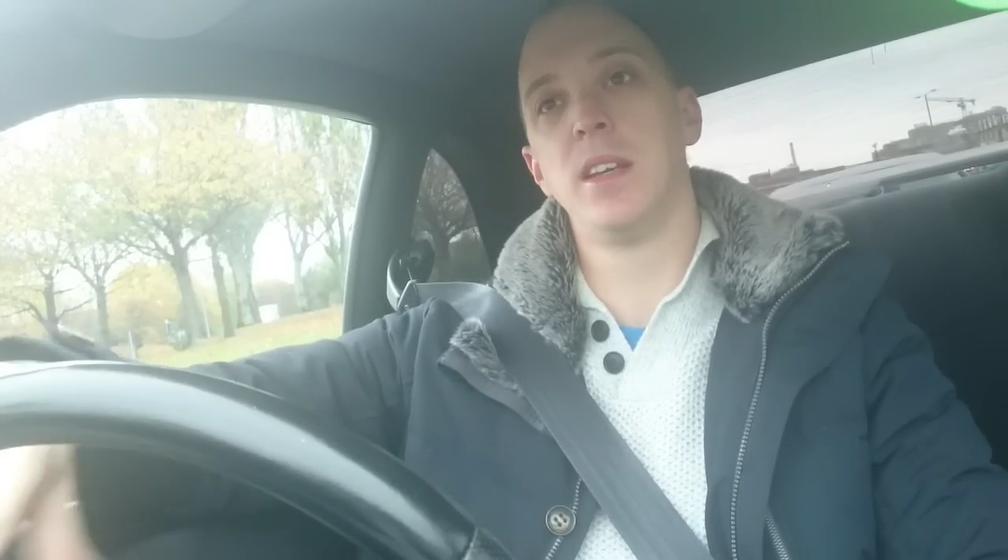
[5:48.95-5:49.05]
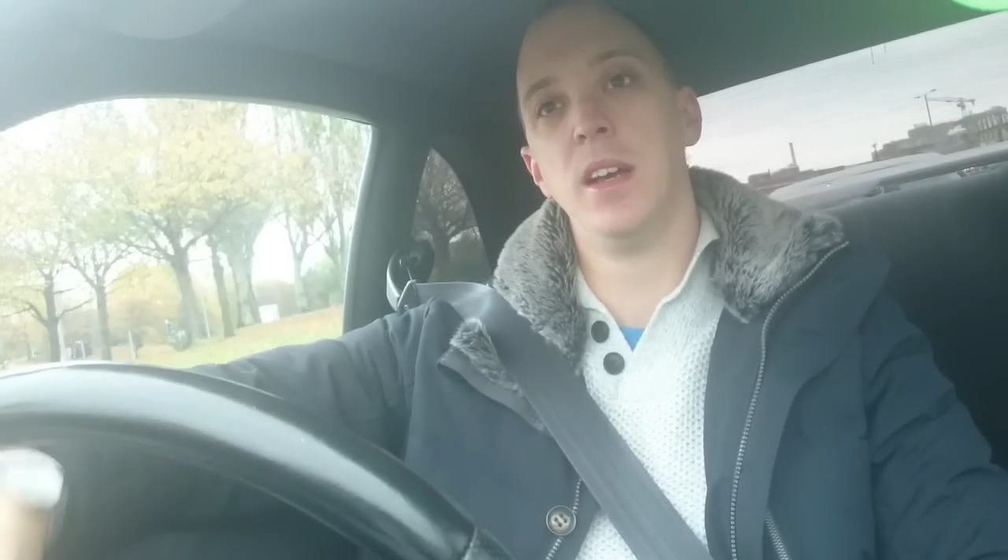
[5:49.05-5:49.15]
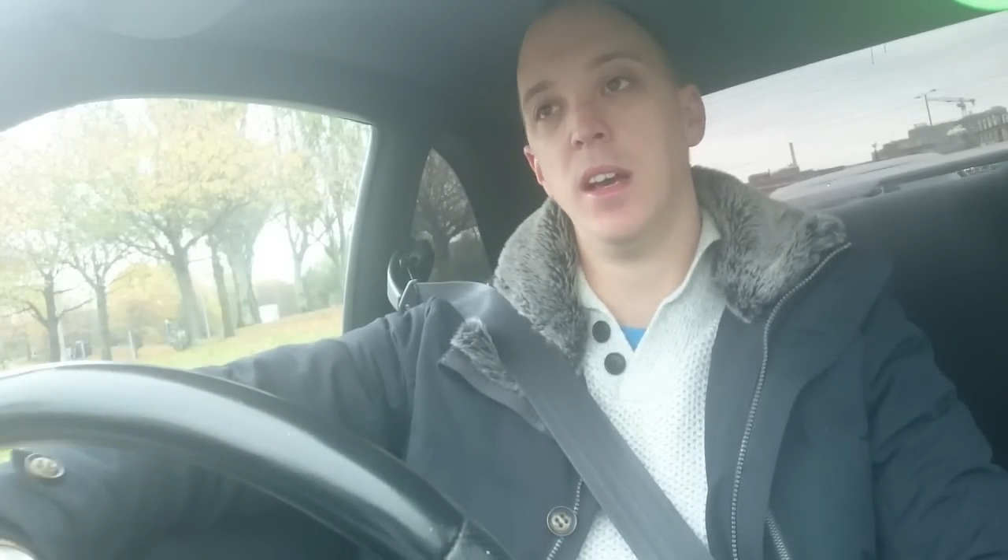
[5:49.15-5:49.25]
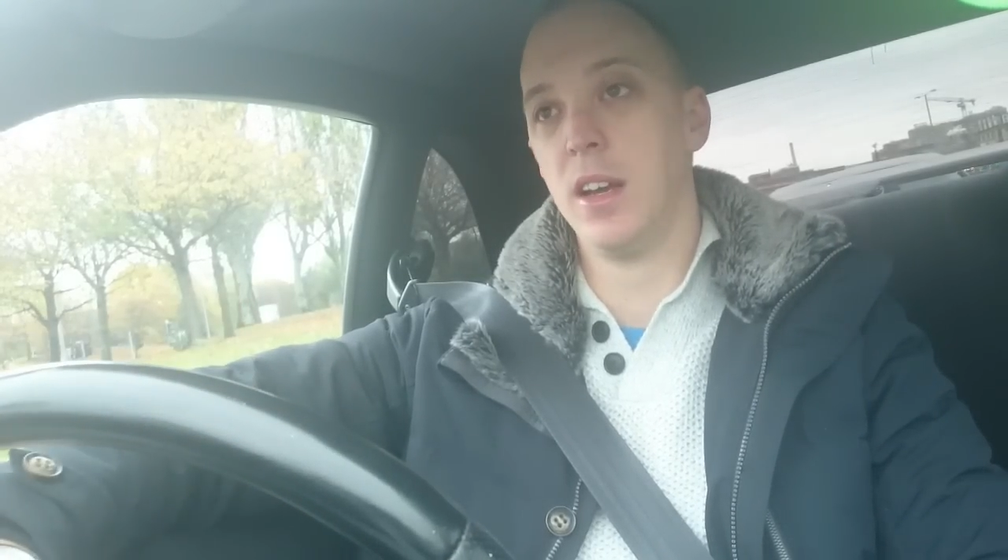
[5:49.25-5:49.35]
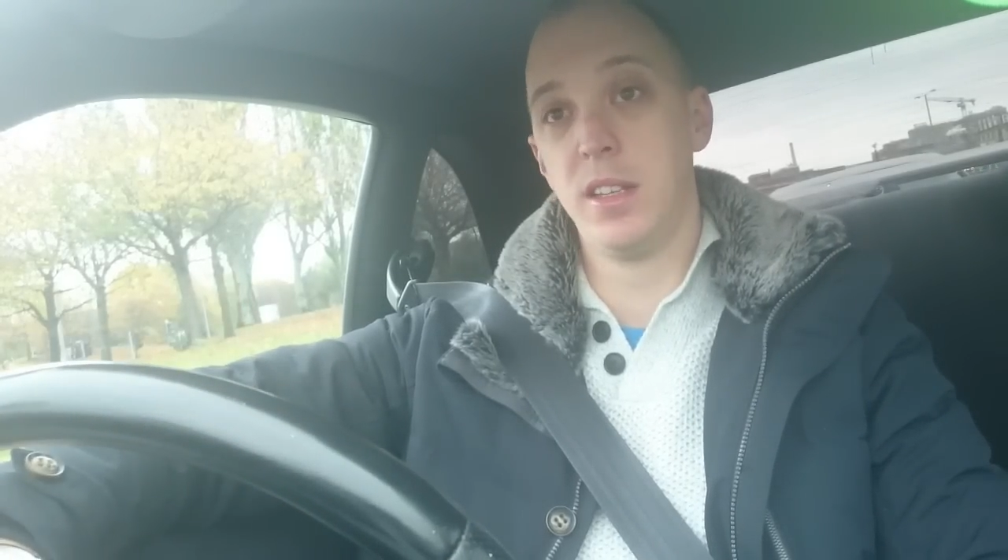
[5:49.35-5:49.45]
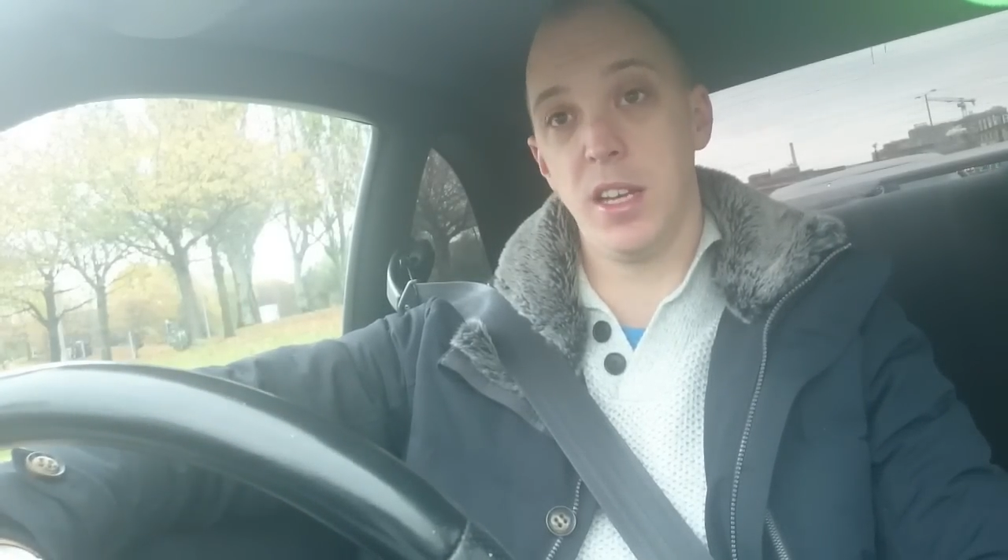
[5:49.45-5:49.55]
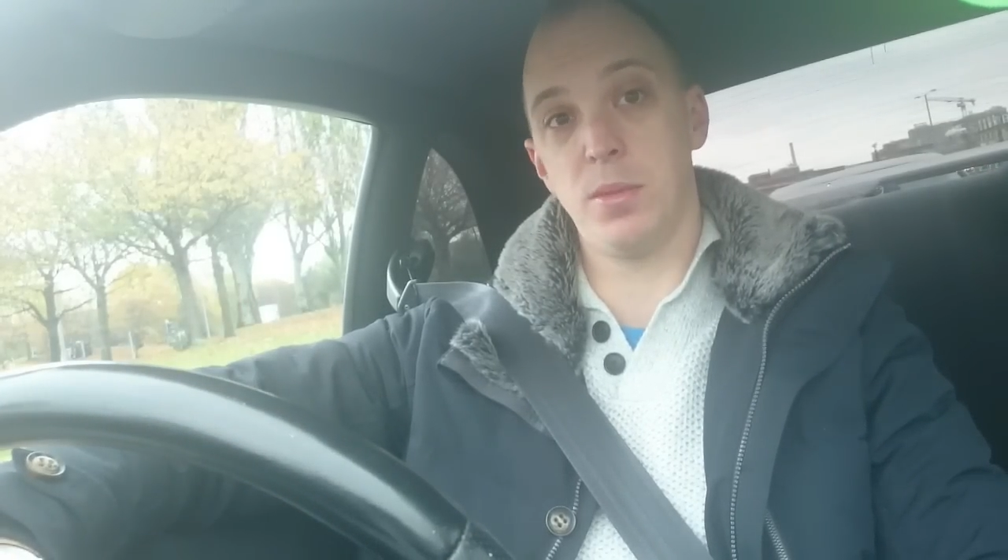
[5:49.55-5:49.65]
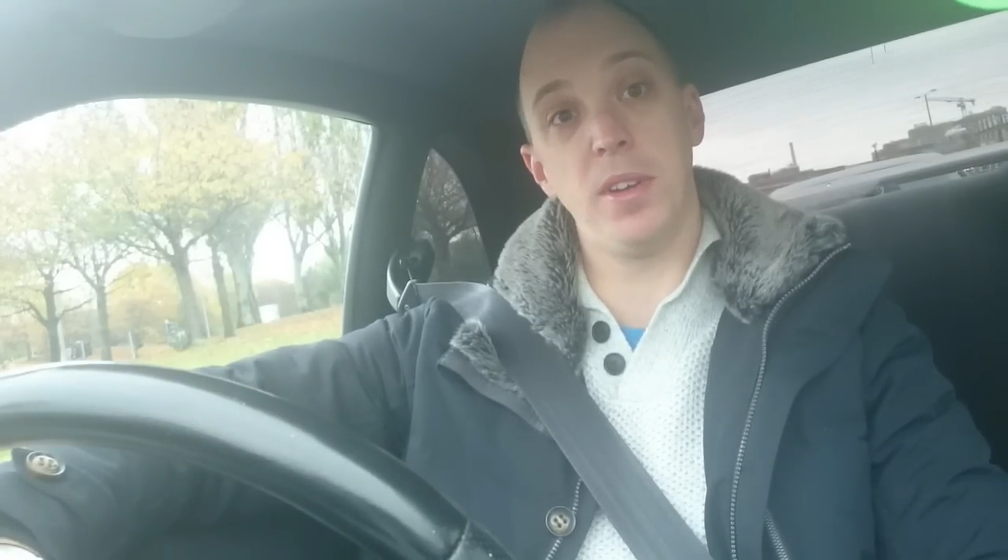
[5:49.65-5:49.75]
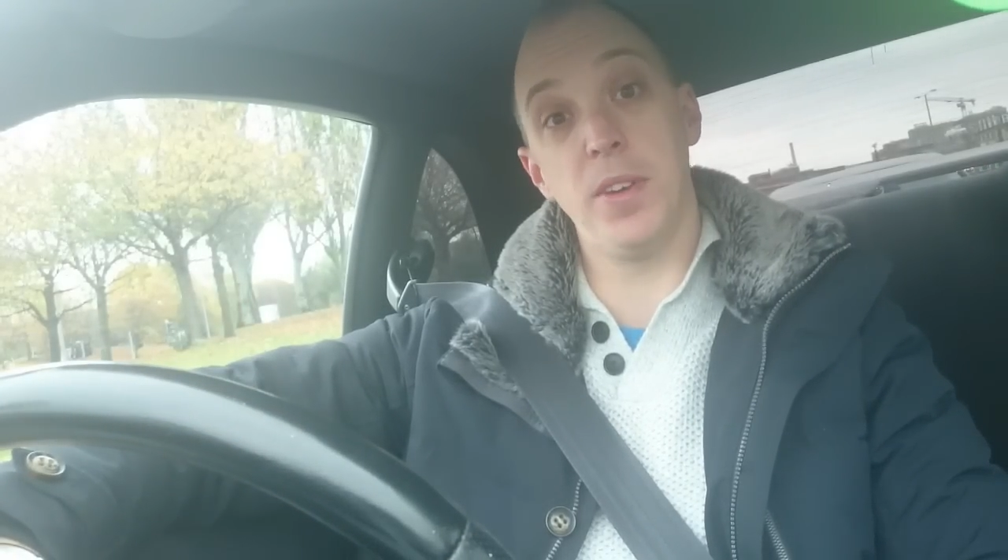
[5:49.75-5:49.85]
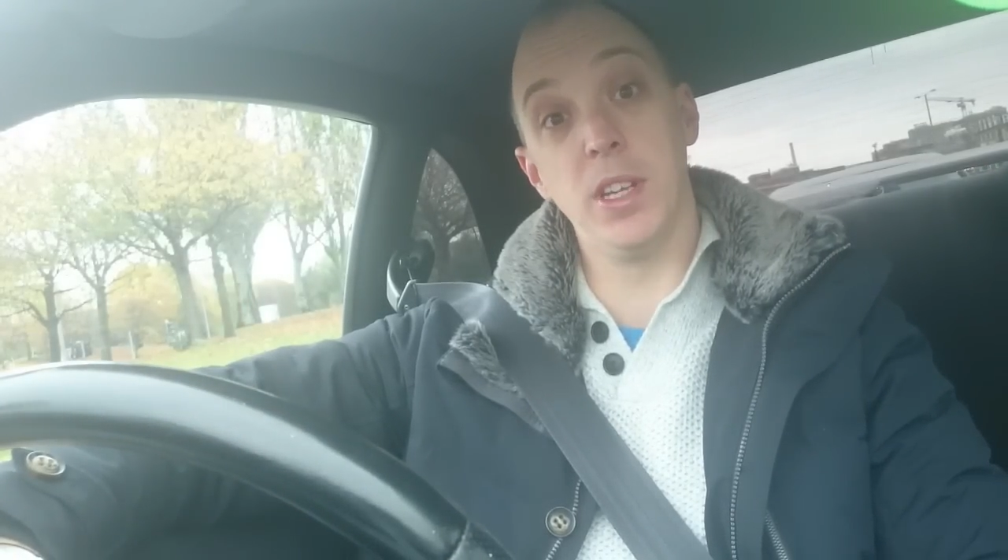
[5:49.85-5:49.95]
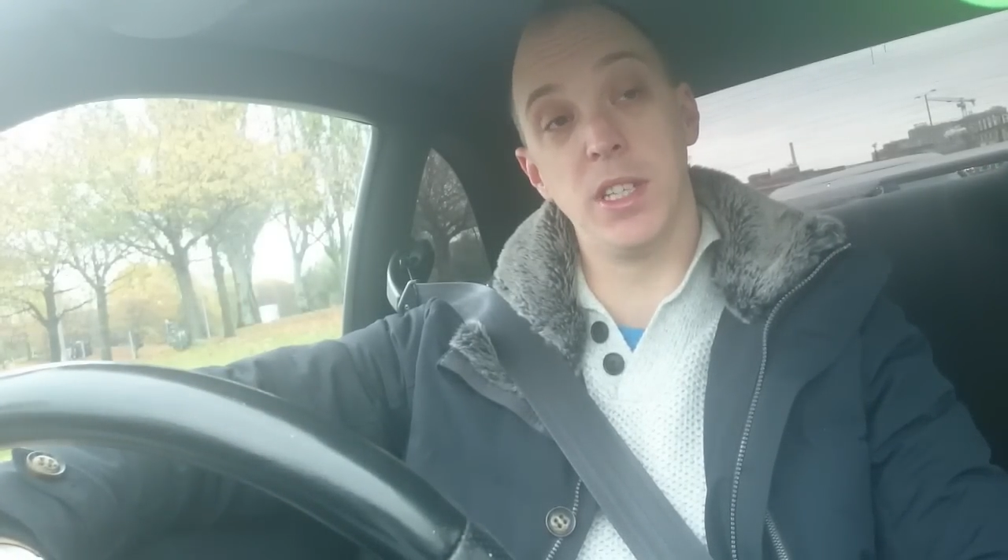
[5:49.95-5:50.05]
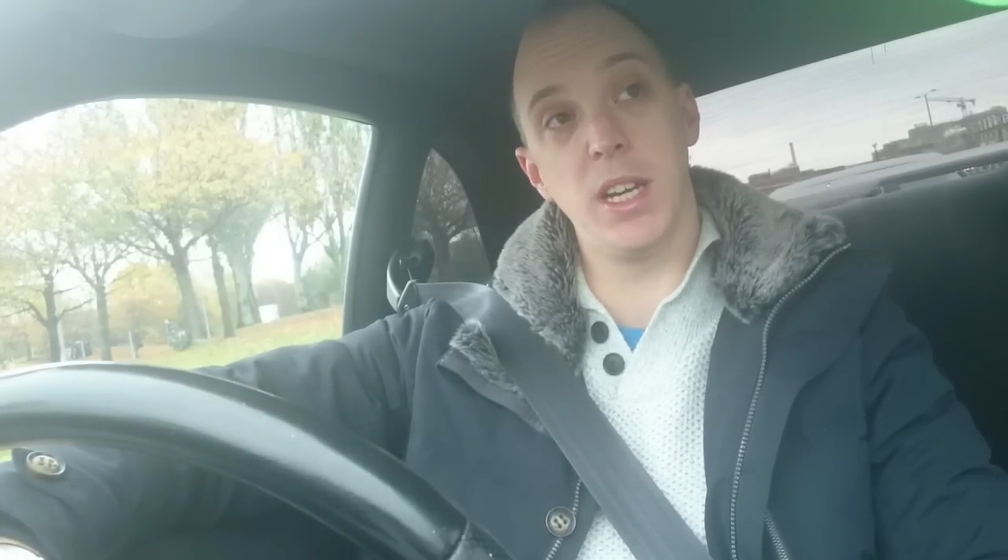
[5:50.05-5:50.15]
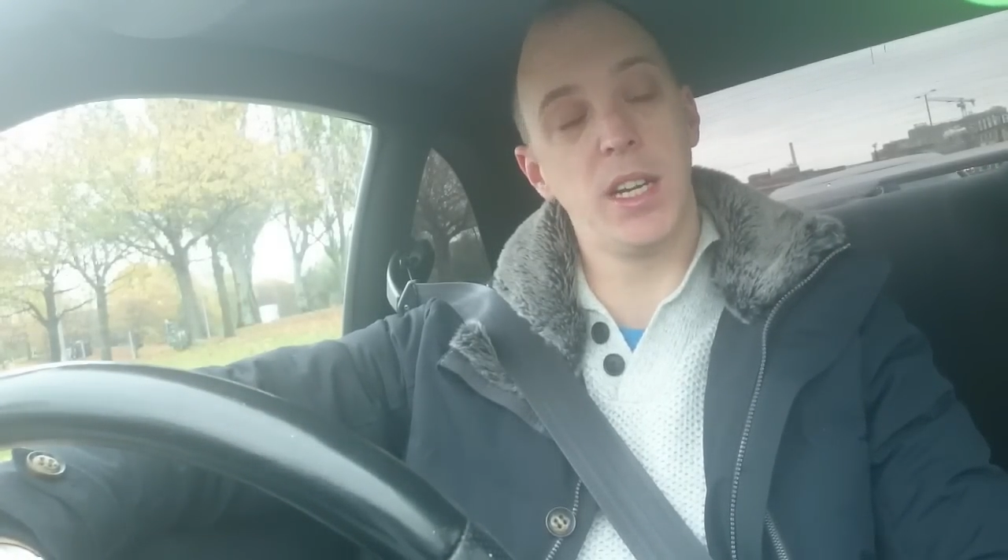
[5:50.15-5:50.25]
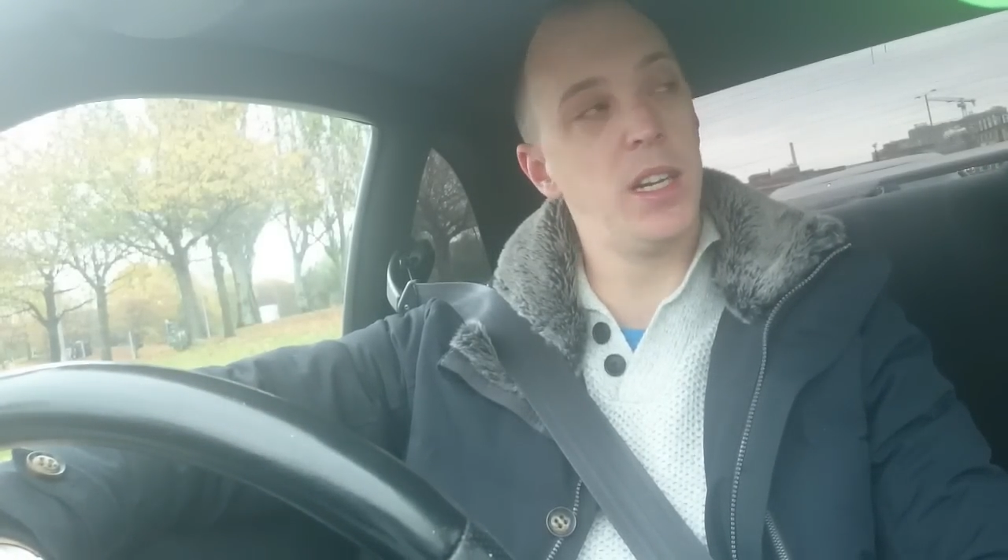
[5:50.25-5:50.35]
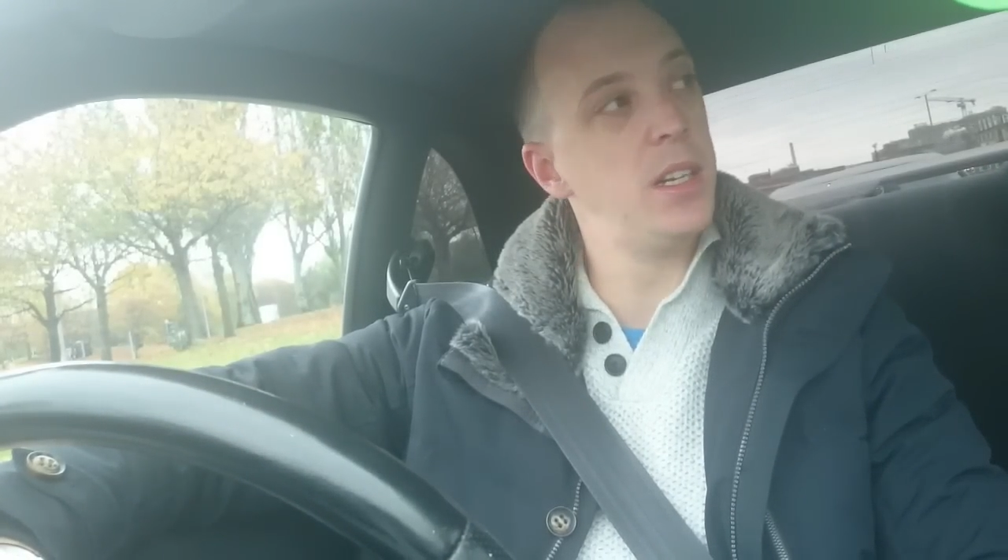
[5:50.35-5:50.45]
because that's what it feels like.